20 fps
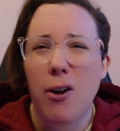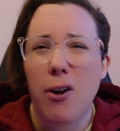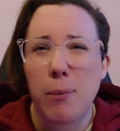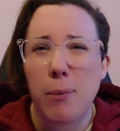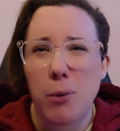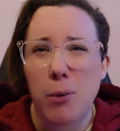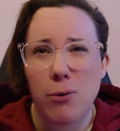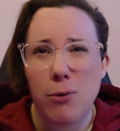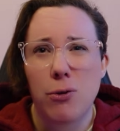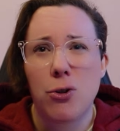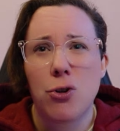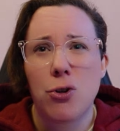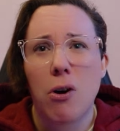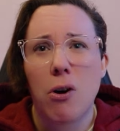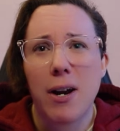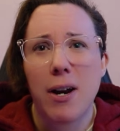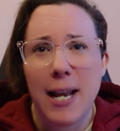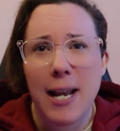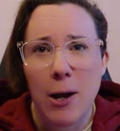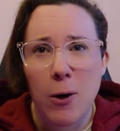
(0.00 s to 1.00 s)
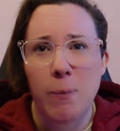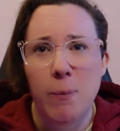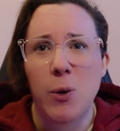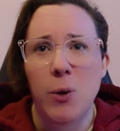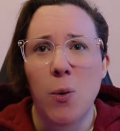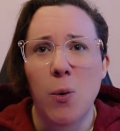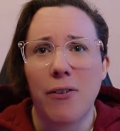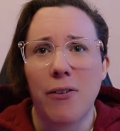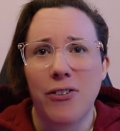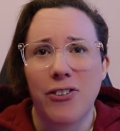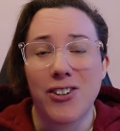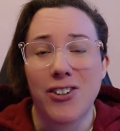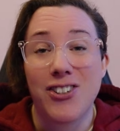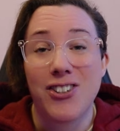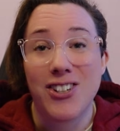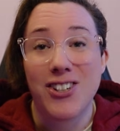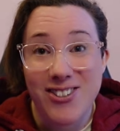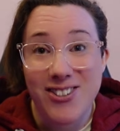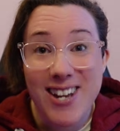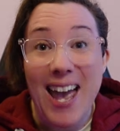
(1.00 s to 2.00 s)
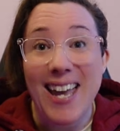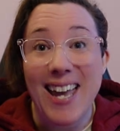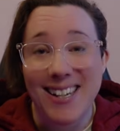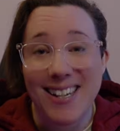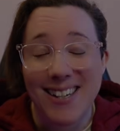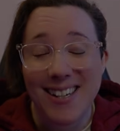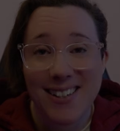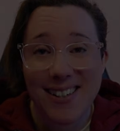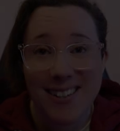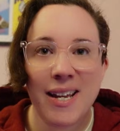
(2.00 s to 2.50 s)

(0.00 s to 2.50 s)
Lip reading: I'm going to try and help you answer today.